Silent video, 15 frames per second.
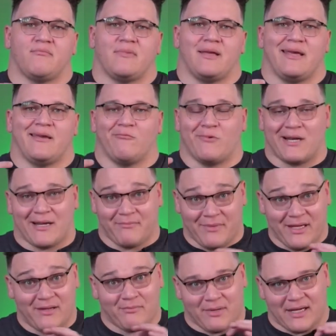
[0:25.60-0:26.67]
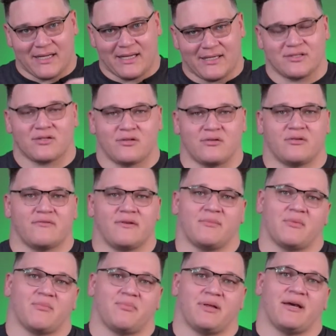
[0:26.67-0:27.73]
And what I mean by an internal
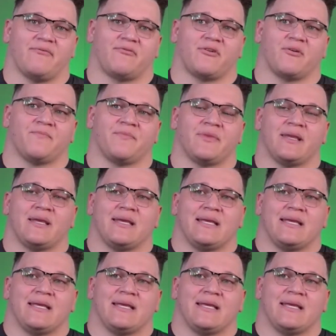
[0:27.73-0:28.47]
development platform